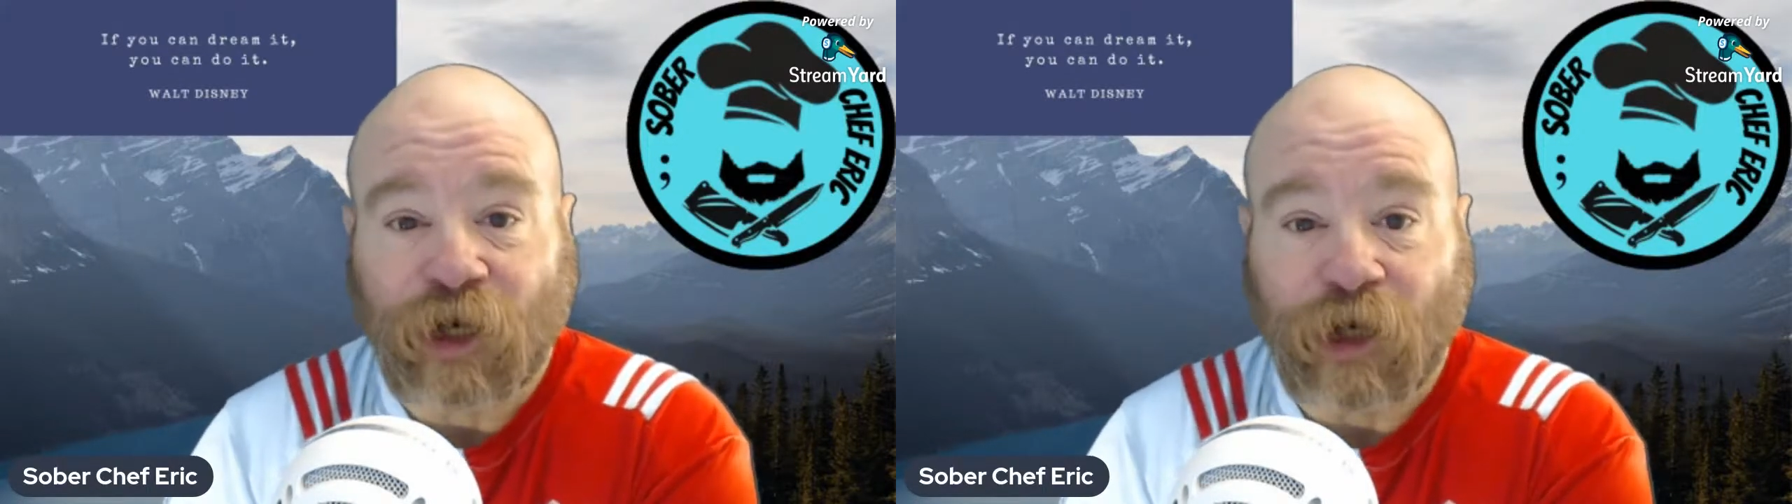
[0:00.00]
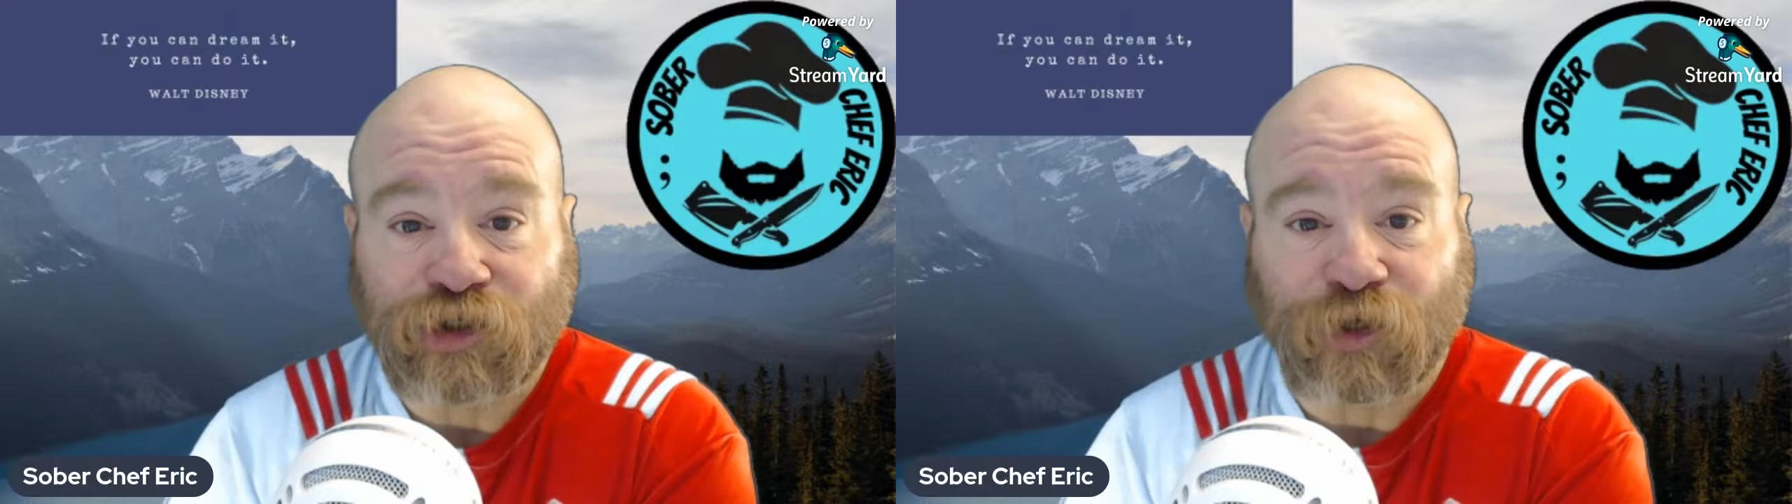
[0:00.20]

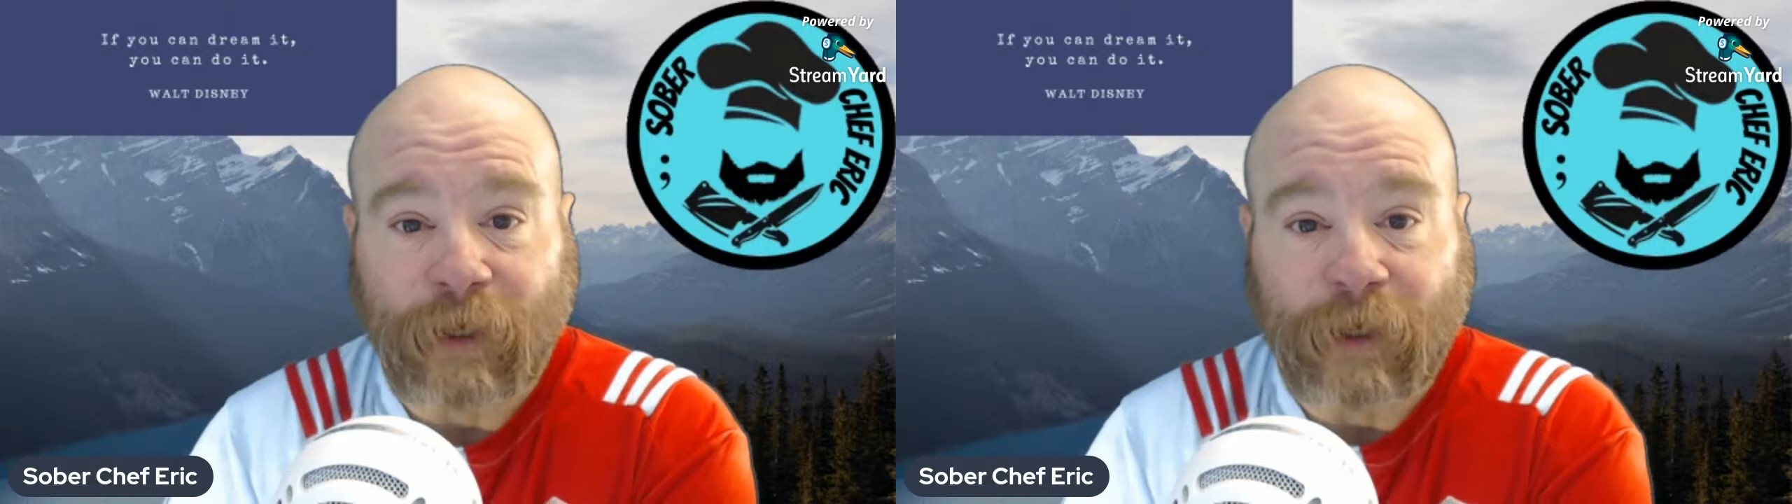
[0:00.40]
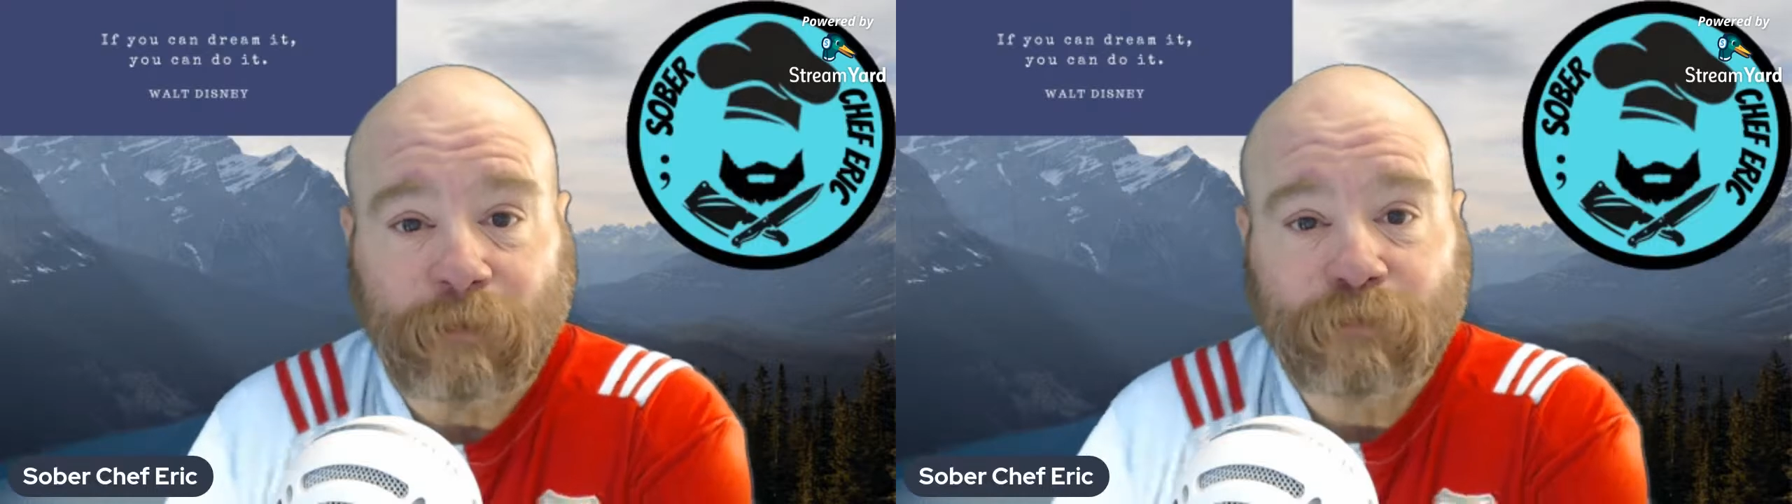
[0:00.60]

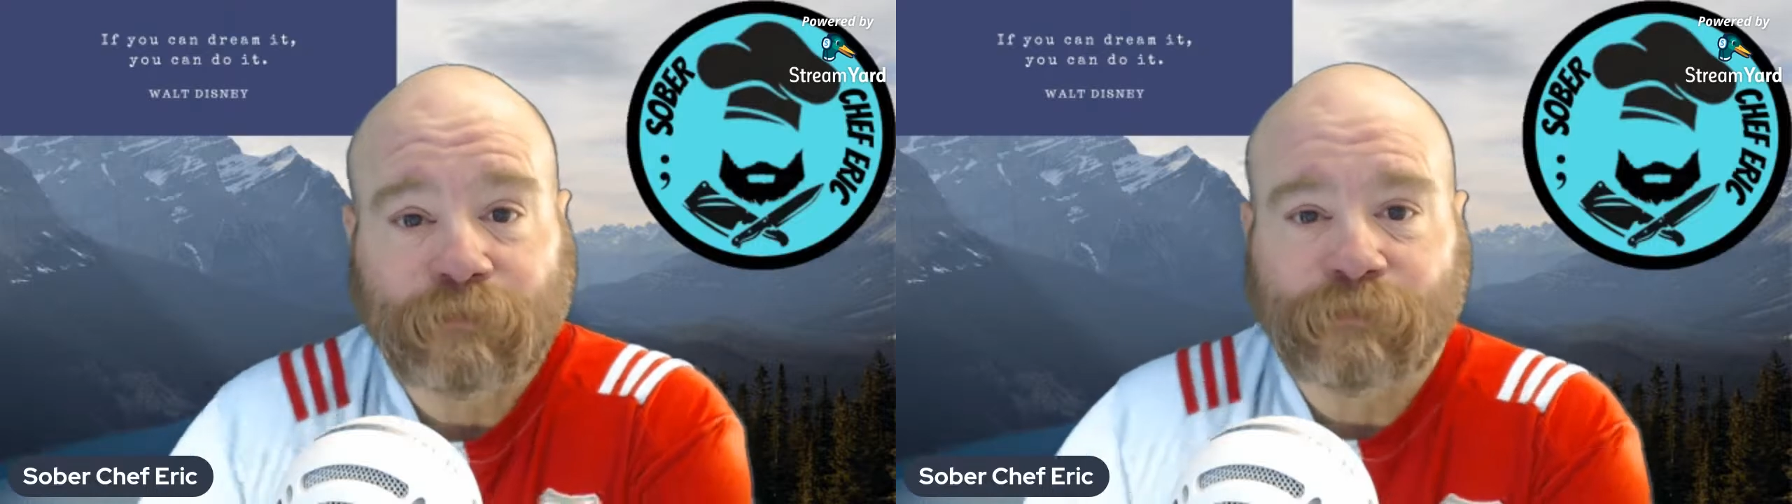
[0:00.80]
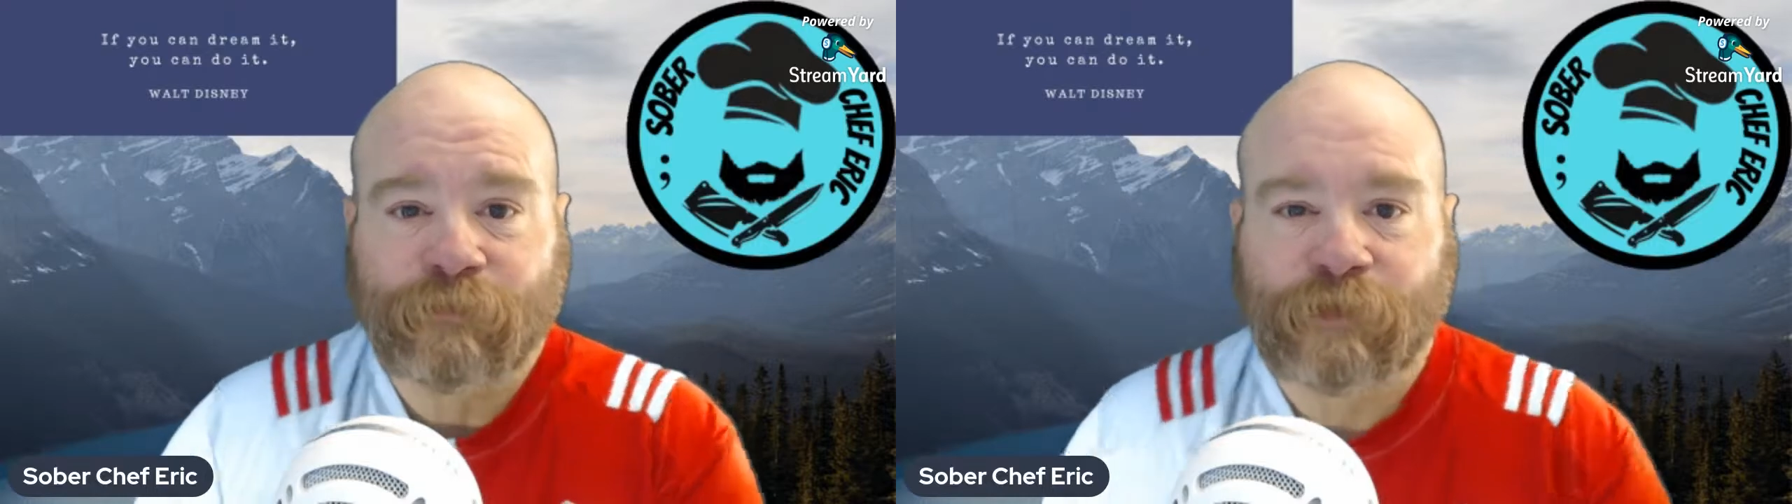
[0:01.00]
country.
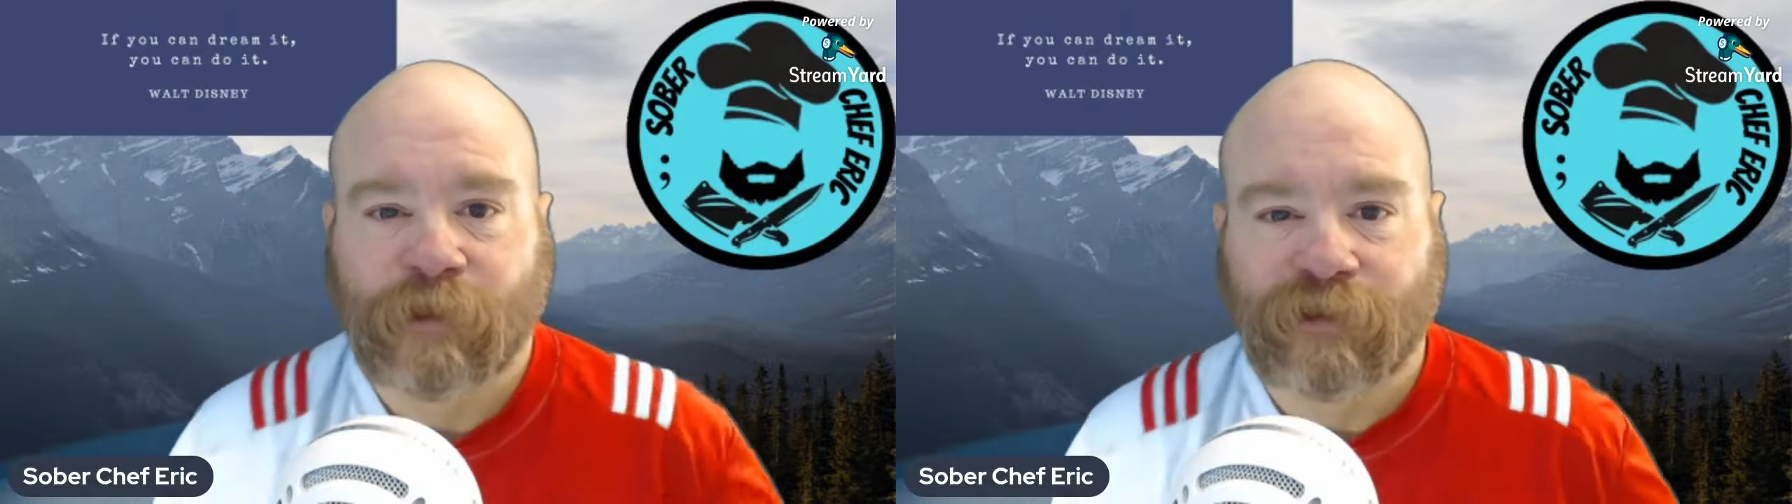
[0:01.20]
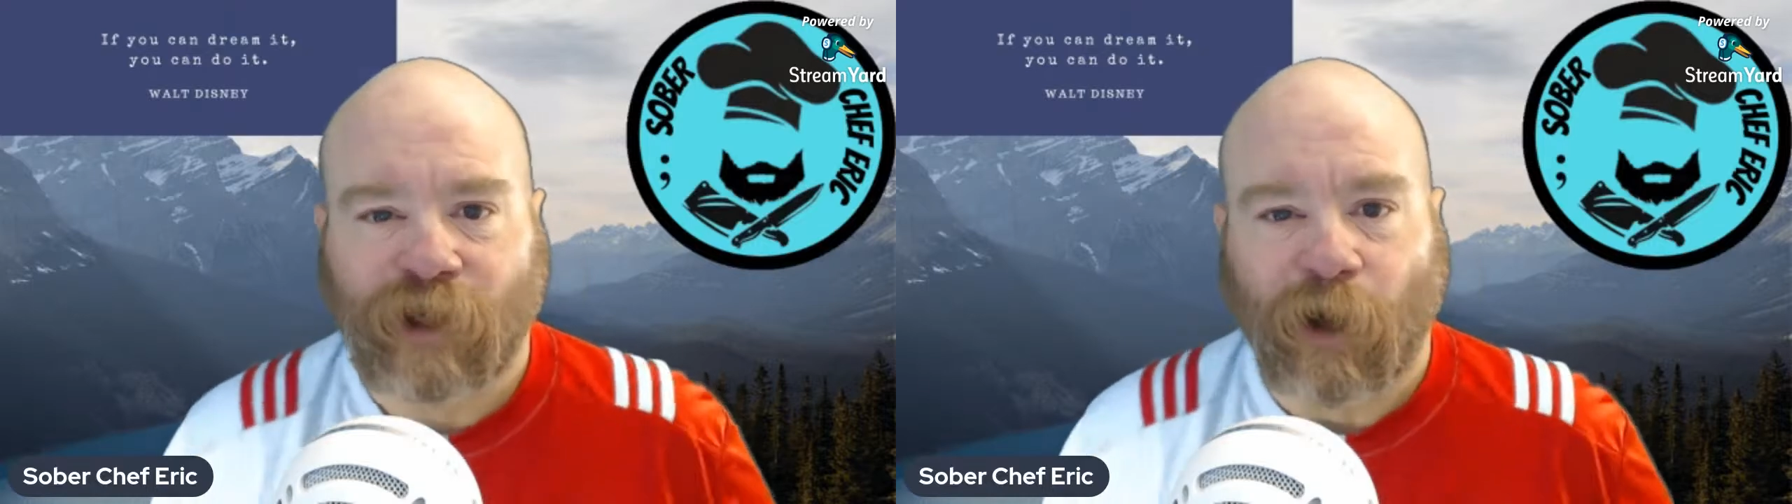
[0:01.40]

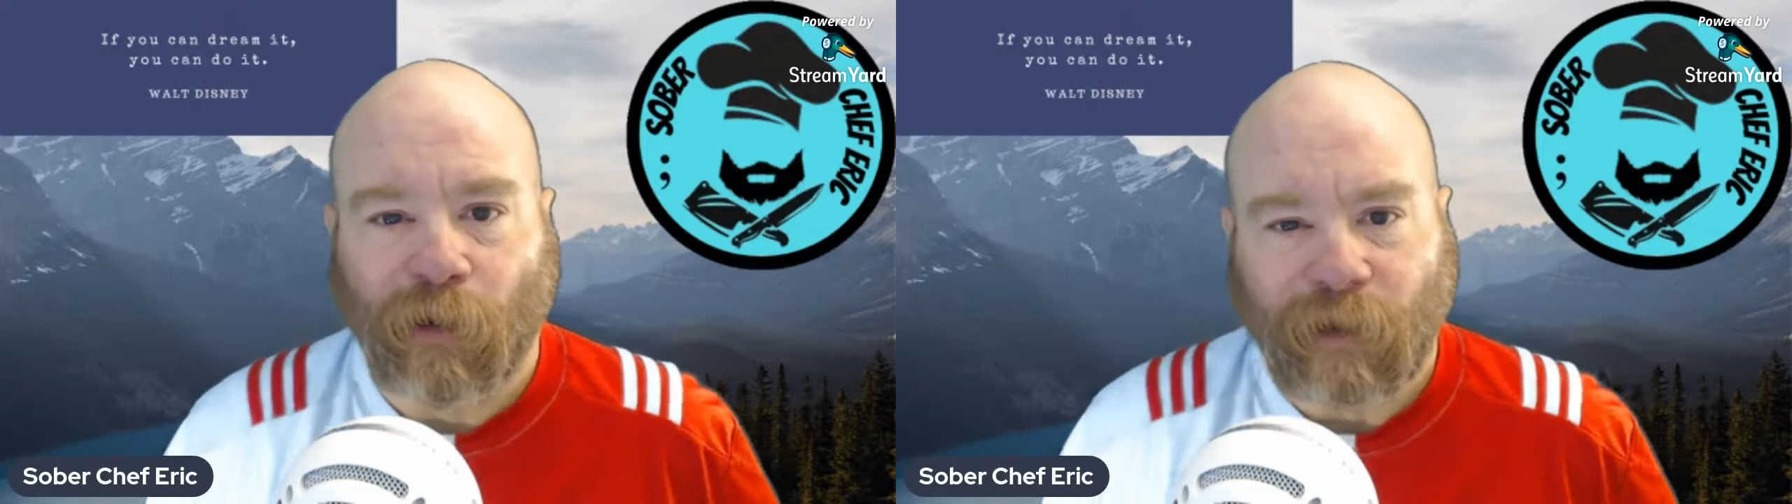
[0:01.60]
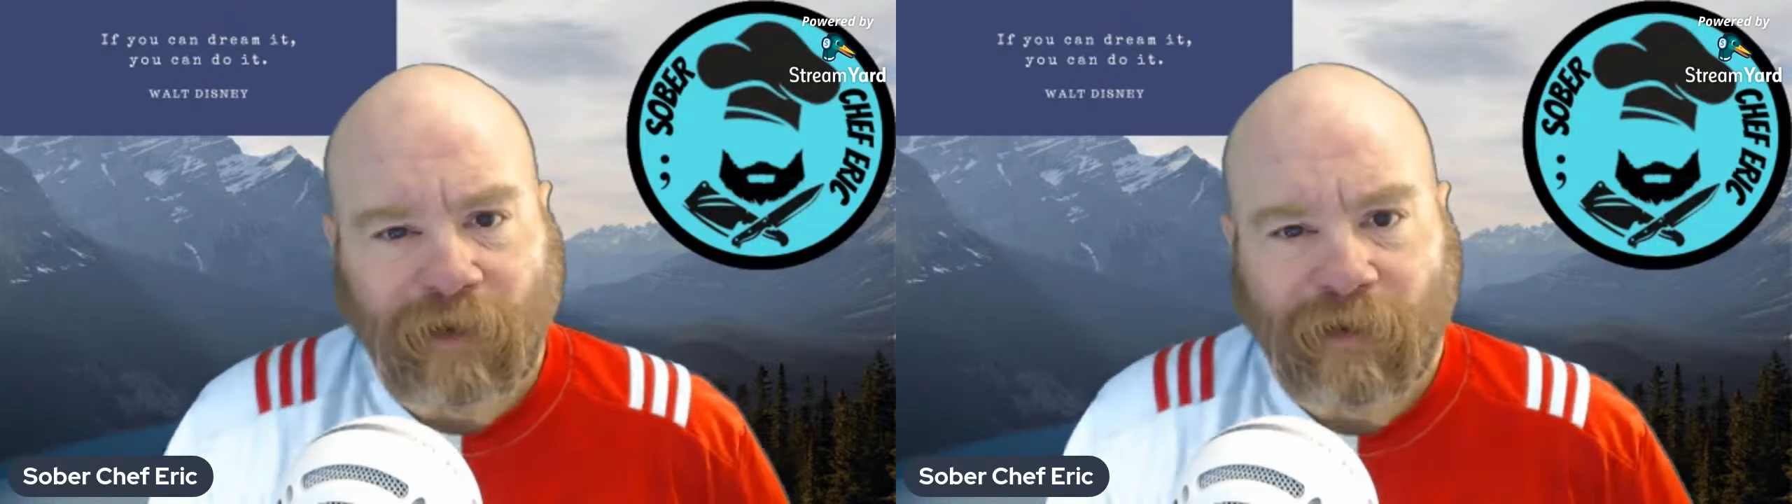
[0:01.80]

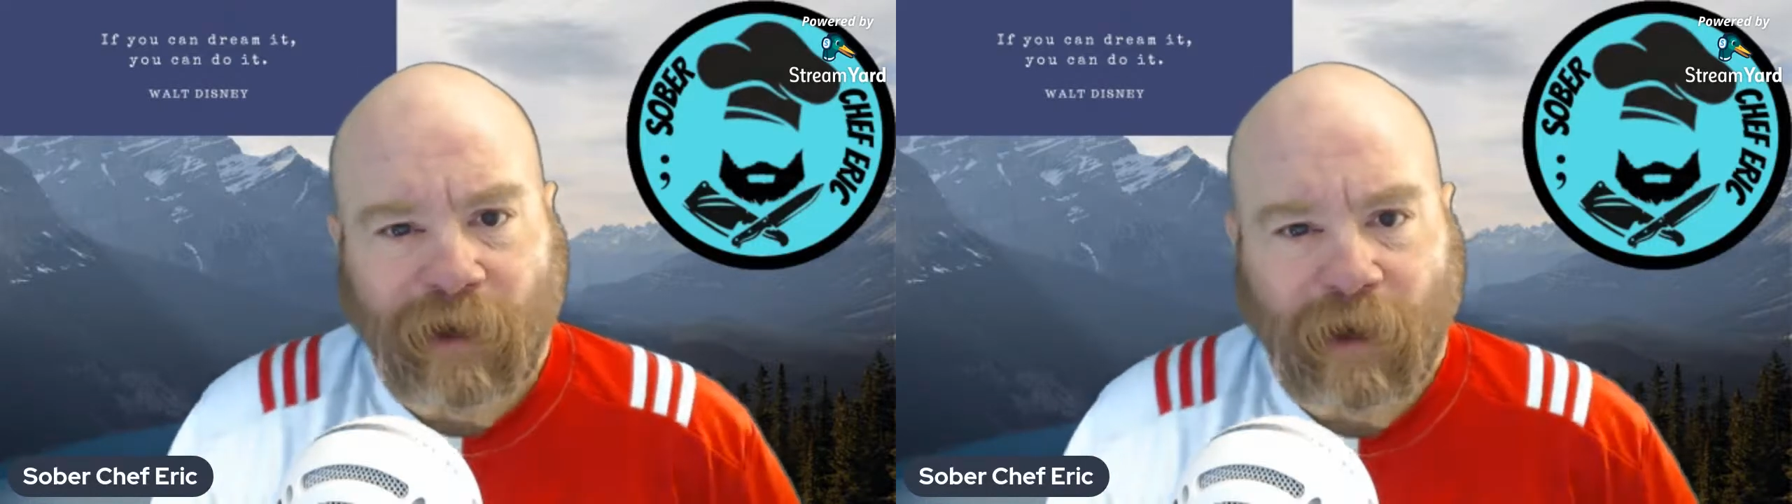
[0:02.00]
So he,